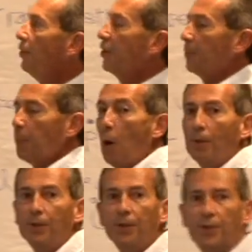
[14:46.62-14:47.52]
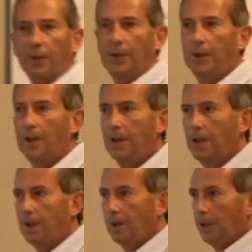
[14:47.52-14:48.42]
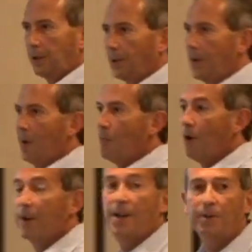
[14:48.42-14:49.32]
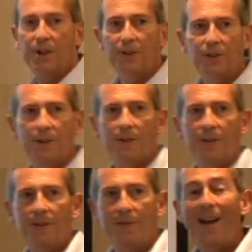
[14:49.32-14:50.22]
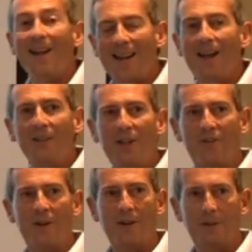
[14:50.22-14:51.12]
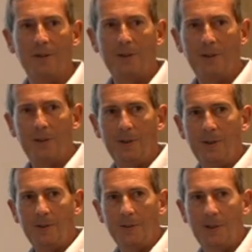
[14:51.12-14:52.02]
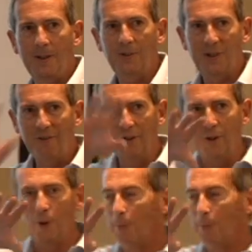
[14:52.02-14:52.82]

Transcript: respond to that market risk, that can differ. Now that's different than